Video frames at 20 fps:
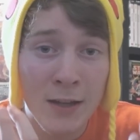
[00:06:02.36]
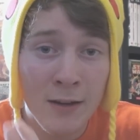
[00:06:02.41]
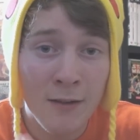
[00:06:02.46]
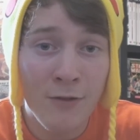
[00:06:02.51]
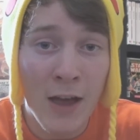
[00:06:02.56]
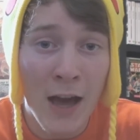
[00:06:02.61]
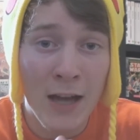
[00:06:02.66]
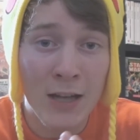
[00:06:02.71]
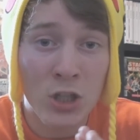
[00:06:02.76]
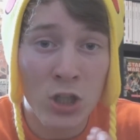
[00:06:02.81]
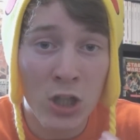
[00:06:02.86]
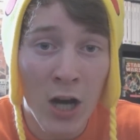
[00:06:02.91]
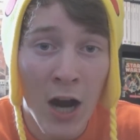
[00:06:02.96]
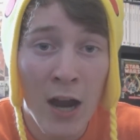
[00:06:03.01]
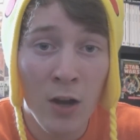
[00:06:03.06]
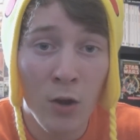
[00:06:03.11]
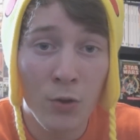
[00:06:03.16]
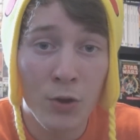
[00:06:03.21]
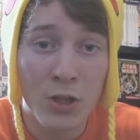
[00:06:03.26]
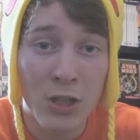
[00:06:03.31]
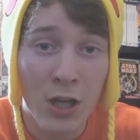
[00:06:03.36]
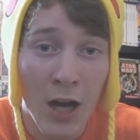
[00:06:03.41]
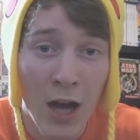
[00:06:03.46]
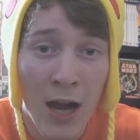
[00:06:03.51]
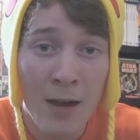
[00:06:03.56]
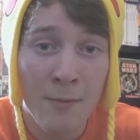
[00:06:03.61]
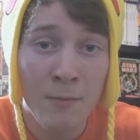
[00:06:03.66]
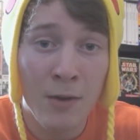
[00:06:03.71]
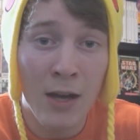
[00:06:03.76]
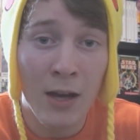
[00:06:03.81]
give that child the
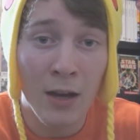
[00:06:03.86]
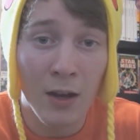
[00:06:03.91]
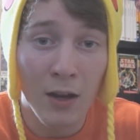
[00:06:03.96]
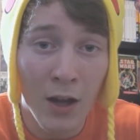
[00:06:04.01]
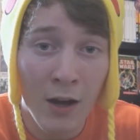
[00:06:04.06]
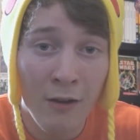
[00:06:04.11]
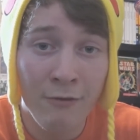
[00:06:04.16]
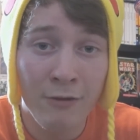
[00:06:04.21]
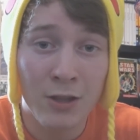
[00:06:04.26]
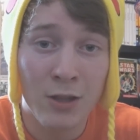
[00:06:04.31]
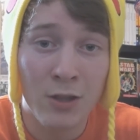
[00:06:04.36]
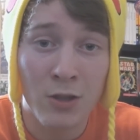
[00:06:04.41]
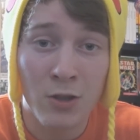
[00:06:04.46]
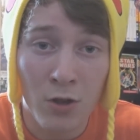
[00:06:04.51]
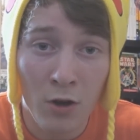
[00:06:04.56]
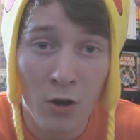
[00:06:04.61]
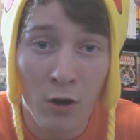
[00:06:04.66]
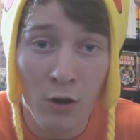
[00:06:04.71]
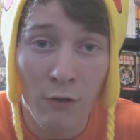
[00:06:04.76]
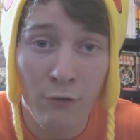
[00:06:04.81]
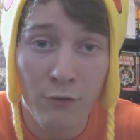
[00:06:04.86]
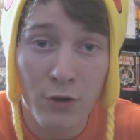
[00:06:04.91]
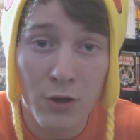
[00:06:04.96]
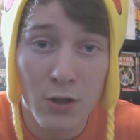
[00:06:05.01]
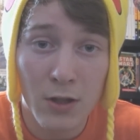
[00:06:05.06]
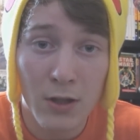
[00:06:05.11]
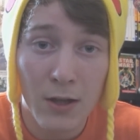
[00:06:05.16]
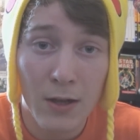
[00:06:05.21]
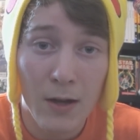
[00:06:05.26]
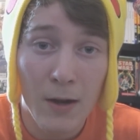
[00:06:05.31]
time and love it
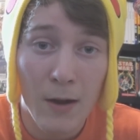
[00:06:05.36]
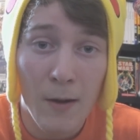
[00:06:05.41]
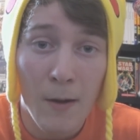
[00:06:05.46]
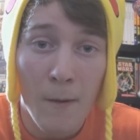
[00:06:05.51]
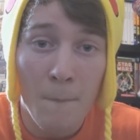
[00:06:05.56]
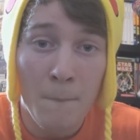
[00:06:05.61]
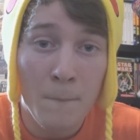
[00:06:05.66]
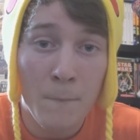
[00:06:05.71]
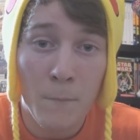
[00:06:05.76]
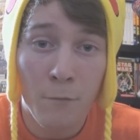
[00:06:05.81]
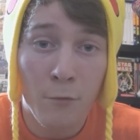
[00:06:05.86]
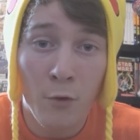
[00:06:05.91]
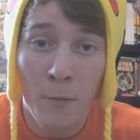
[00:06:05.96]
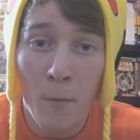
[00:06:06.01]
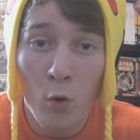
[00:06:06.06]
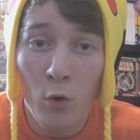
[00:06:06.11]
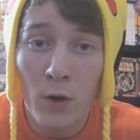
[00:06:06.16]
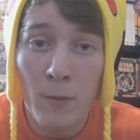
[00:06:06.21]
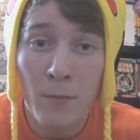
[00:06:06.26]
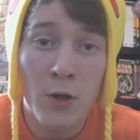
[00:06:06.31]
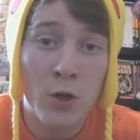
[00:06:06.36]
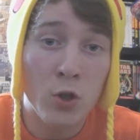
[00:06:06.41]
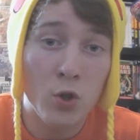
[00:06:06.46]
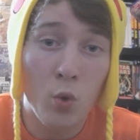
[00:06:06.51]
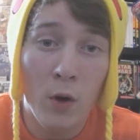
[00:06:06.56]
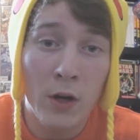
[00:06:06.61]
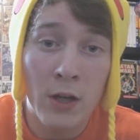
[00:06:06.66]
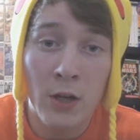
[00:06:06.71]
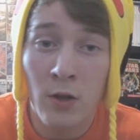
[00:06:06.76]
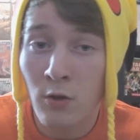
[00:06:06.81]
deserves from only being
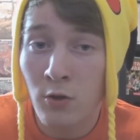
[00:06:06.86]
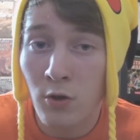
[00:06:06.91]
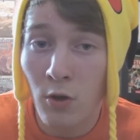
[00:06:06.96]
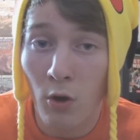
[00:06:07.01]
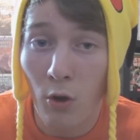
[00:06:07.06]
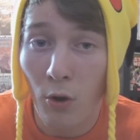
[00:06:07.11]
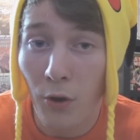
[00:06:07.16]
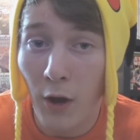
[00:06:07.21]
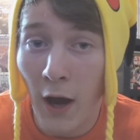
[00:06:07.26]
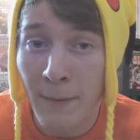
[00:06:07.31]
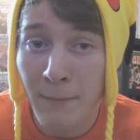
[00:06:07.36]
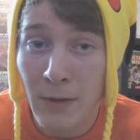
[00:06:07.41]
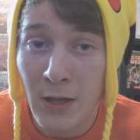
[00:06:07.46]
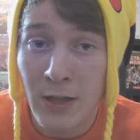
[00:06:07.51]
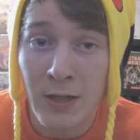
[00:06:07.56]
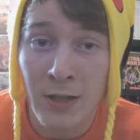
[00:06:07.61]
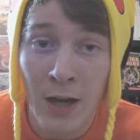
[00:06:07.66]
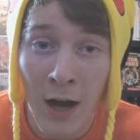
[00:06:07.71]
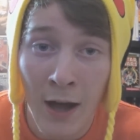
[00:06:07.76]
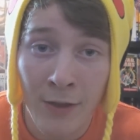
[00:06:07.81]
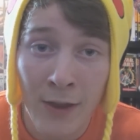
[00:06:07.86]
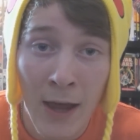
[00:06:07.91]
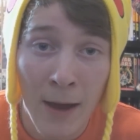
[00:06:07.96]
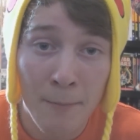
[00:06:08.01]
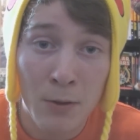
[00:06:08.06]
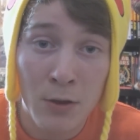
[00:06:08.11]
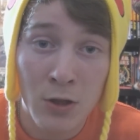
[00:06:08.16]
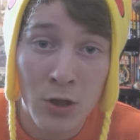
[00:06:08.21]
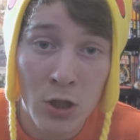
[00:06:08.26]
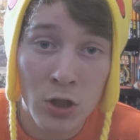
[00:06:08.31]
20 years old. I'm just not in
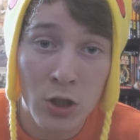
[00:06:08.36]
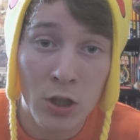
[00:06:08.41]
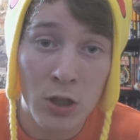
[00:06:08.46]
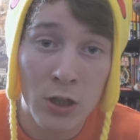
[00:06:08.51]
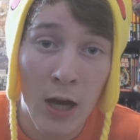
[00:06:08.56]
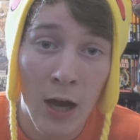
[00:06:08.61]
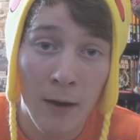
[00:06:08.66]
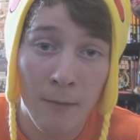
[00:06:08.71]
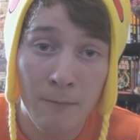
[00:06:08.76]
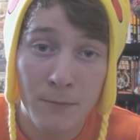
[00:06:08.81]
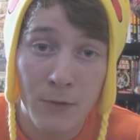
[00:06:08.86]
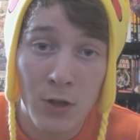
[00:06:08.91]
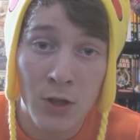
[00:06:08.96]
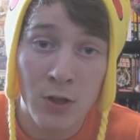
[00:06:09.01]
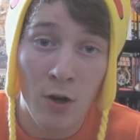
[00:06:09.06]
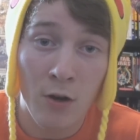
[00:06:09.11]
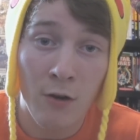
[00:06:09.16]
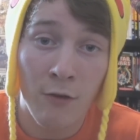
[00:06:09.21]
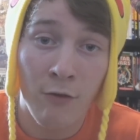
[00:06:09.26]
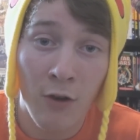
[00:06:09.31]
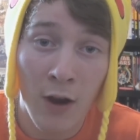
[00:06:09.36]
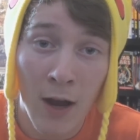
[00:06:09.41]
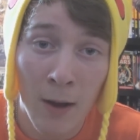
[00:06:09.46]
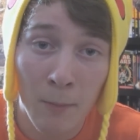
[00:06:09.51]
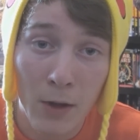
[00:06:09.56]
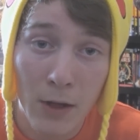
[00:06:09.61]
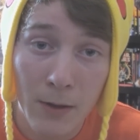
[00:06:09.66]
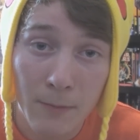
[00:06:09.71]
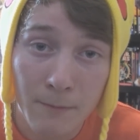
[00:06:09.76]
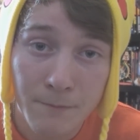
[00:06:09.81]
that position yet to start a
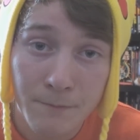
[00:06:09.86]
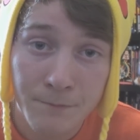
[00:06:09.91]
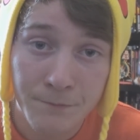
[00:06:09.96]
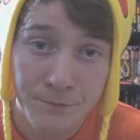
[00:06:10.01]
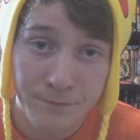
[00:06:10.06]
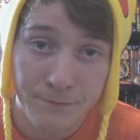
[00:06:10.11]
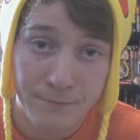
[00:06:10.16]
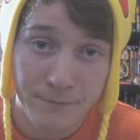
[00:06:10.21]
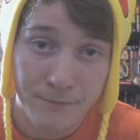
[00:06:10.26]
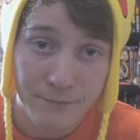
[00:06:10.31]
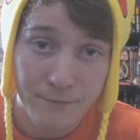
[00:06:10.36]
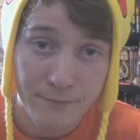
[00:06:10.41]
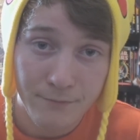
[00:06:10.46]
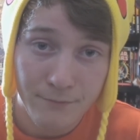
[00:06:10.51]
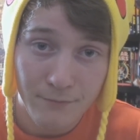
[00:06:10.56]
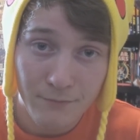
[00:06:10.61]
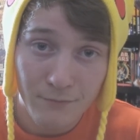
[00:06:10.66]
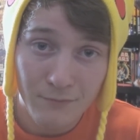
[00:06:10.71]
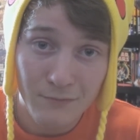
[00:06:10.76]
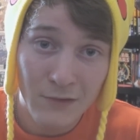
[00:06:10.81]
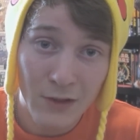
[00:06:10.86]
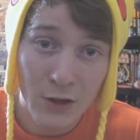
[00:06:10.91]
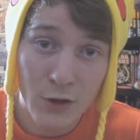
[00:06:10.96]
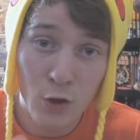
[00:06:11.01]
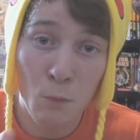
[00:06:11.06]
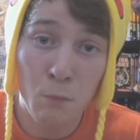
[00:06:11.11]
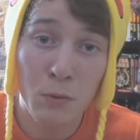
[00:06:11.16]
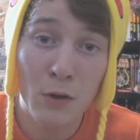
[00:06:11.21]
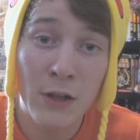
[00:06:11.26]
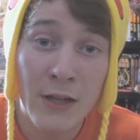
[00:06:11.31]
family.
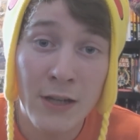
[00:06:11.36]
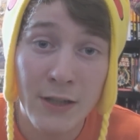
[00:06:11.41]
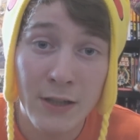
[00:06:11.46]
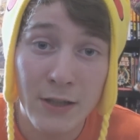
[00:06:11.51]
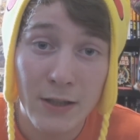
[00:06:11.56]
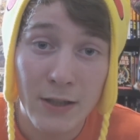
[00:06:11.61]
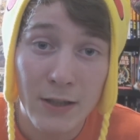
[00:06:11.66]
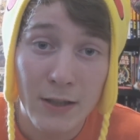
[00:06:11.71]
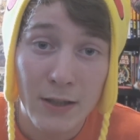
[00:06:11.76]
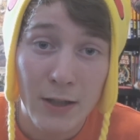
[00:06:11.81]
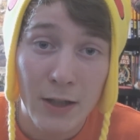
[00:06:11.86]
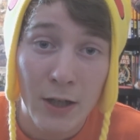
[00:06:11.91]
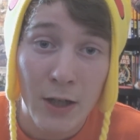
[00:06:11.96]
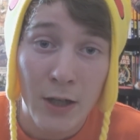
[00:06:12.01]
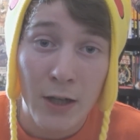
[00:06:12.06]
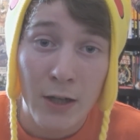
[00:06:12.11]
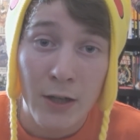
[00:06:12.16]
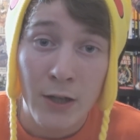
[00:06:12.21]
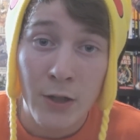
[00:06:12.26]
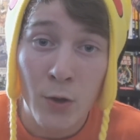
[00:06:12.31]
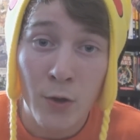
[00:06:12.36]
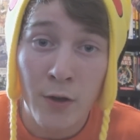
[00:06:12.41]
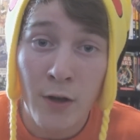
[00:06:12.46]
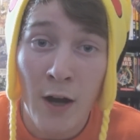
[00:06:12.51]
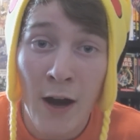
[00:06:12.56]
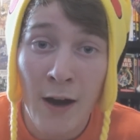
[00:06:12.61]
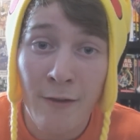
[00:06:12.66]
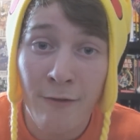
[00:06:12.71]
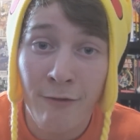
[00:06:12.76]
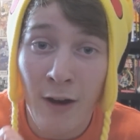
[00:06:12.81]
So please, you're
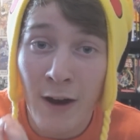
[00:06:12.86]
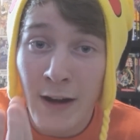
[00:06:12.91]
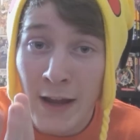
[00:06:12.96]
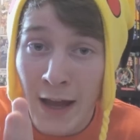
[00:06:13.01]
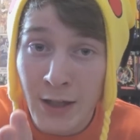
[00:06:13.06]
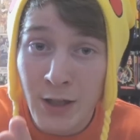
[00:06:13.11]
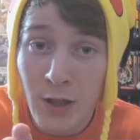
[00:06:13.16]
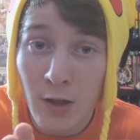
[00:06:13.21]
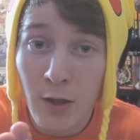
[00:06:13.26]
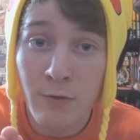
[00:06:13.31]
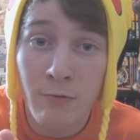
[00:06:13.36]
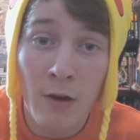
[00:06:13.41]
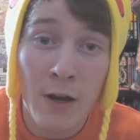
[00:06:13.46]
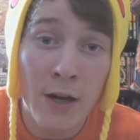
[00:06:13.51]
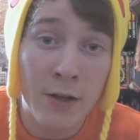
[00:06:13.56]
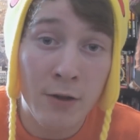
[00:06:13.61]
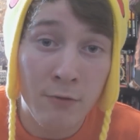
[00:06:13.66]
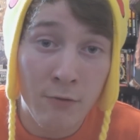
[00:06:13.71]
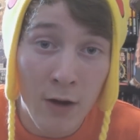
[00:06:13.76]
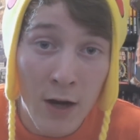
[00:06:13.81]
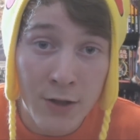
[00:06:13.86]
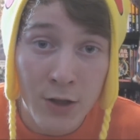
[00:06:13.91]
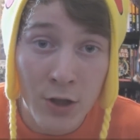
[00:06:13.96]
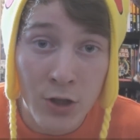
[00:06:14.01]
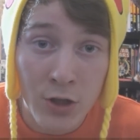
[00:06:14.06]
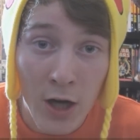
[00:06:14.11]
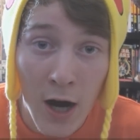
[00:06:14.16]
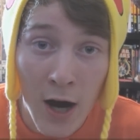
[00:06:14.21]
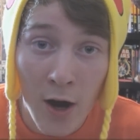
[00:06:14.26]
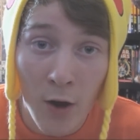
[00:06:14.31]
not financially ready to raise a
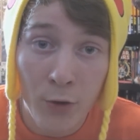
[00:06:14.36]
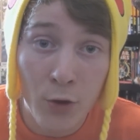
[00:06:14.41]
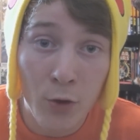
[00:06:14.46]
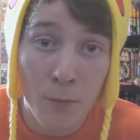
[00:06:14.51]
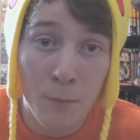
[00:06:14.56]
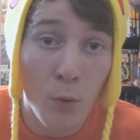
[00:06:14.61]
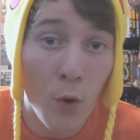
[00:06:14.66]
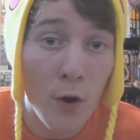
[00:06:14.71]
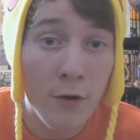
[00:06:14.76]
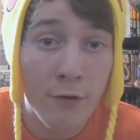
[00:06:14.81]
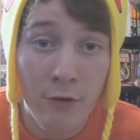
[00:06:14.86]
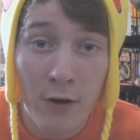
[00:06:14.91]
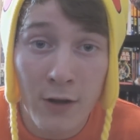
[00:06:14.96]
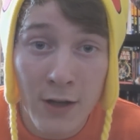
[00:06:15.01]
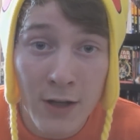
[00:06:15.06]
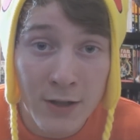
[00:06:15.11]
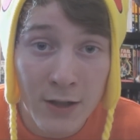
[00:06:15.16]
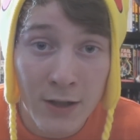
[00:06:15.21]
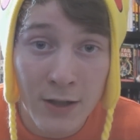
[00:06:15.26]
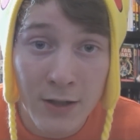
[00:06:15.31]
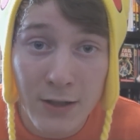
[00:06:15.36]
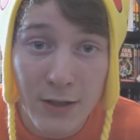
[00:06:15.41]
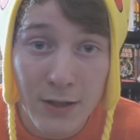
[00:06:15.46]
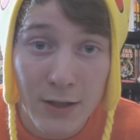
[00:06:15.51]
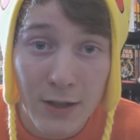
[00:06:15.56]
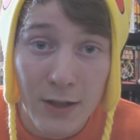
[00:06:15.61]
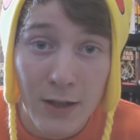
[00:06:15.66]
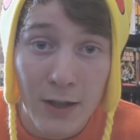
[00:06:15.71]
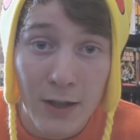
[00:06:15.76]
child. Your boyfriend isn't.